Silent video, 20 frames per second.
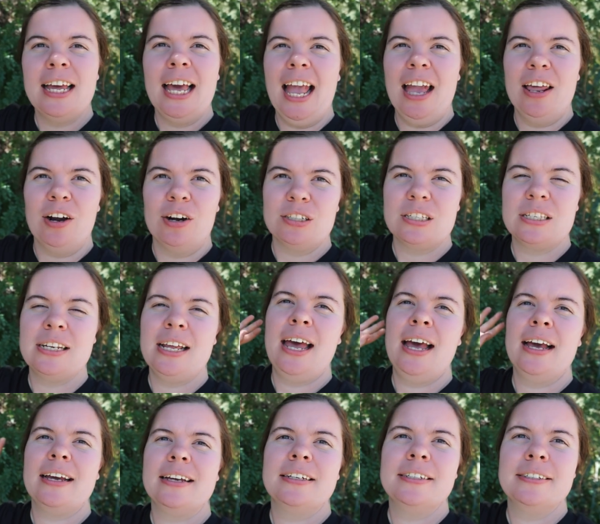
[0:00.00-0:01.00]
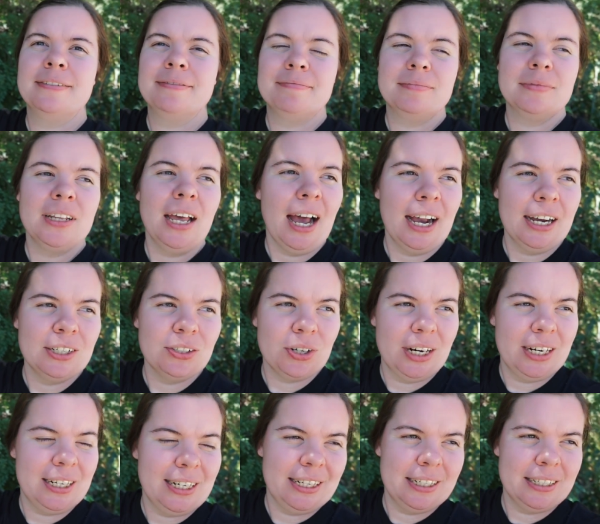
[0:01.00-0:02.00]
ate our snack,
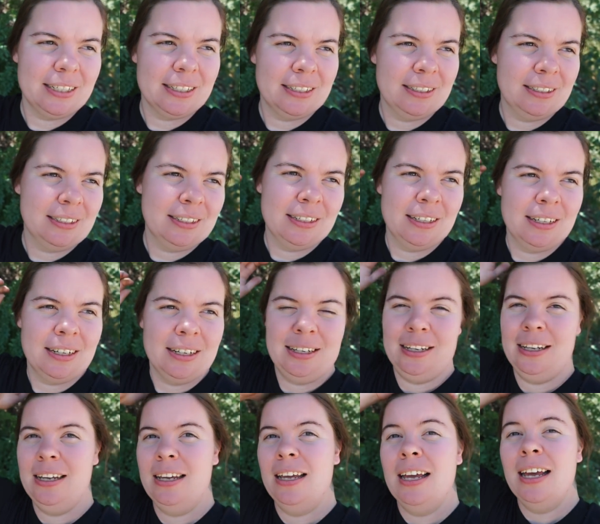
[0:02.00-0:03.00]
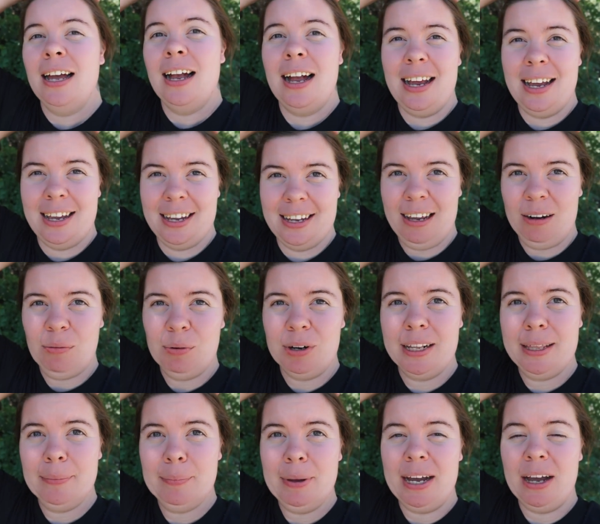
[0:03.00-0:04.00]
hydrated, and we're
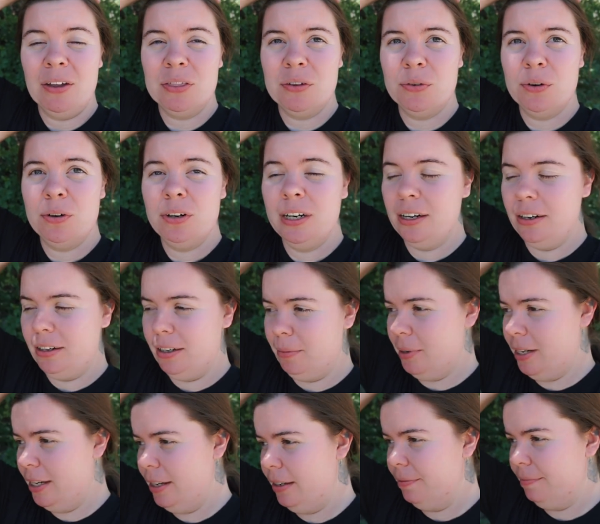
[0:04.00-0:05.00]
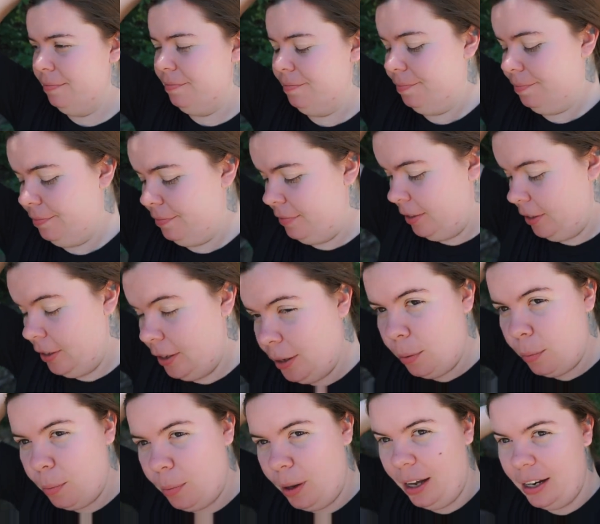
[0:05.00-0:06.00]
gonna get back on the road here in a minute.
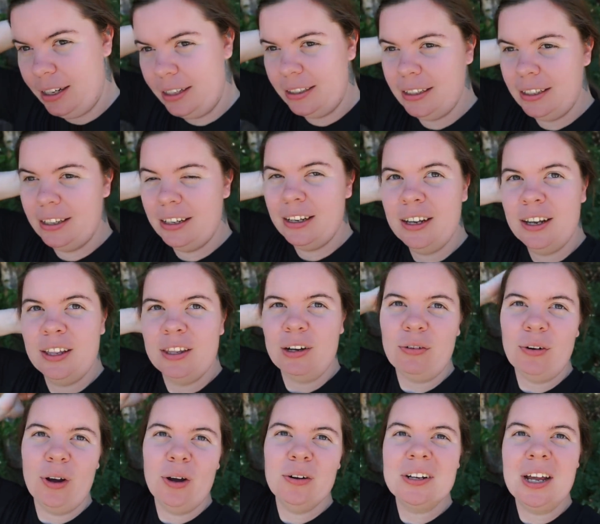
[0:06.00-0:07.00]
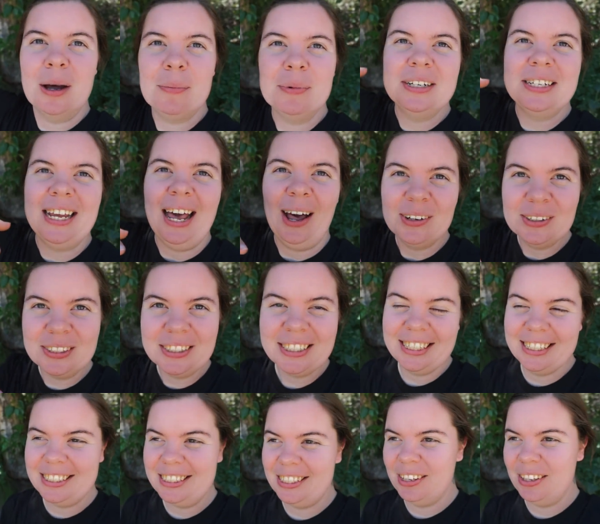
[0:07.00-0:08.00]
But the road coming down
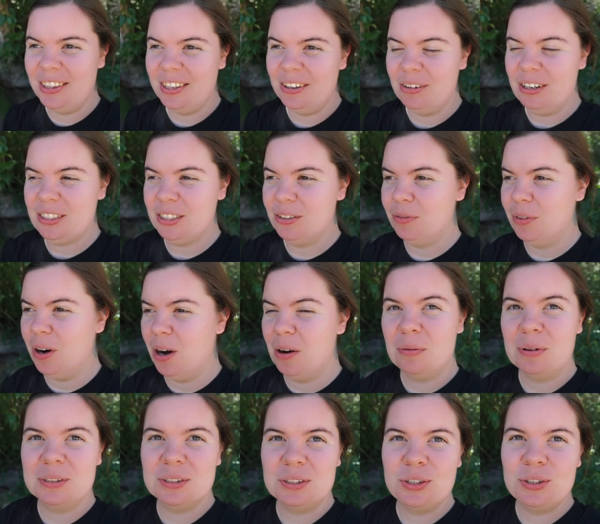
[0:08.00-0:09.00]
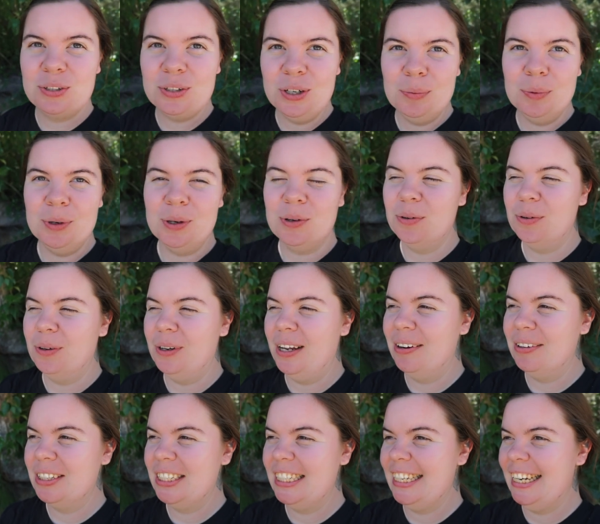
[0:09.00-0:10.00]
into the reservoir was super cool.
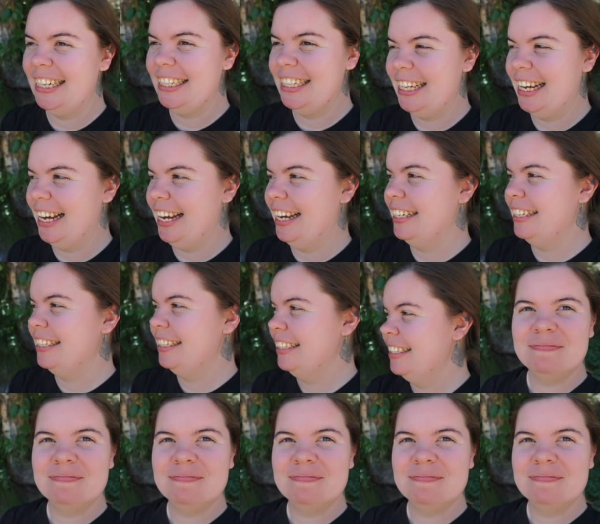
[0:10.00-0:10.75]
I really liked that.